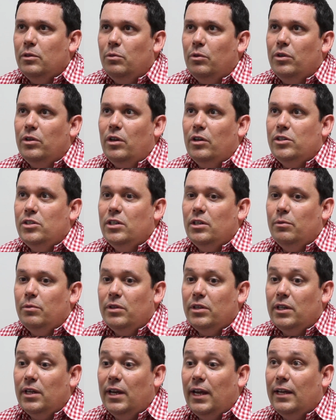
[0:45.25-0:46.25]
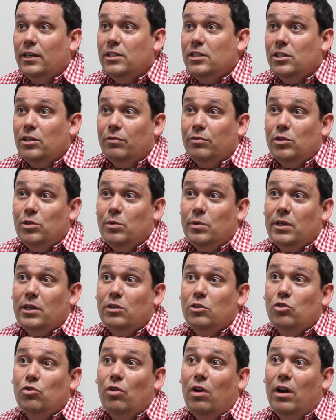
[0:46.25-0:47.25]
The one nice thing with Connect is obviously we
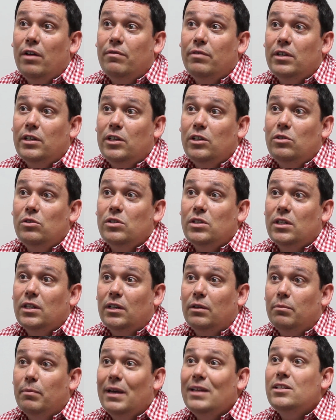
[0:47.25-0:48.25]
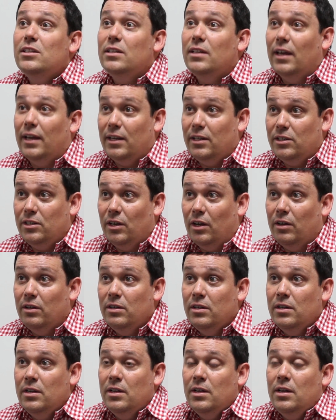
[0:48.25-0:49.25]
can drive it using metadata.
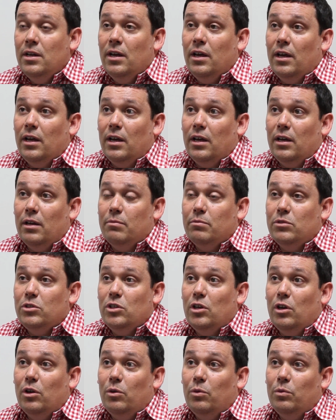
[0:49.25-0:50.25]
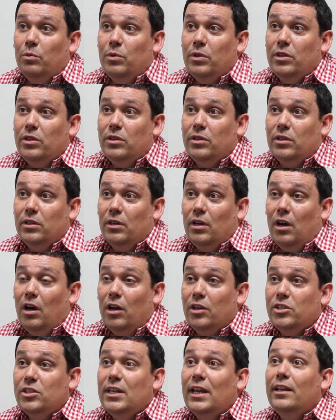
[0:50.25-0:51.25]
So with
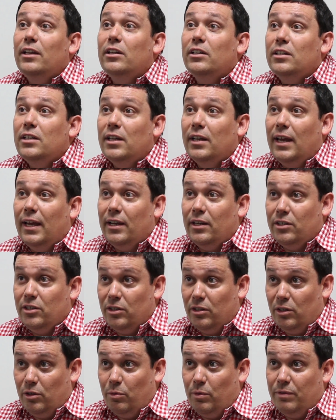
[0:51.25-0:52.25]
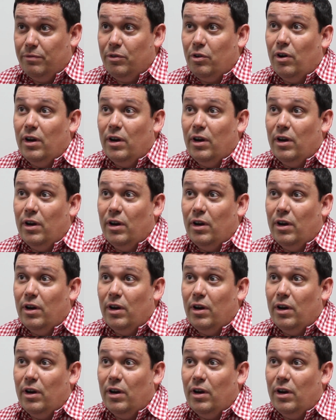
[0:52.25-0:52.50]
our standard connector that we've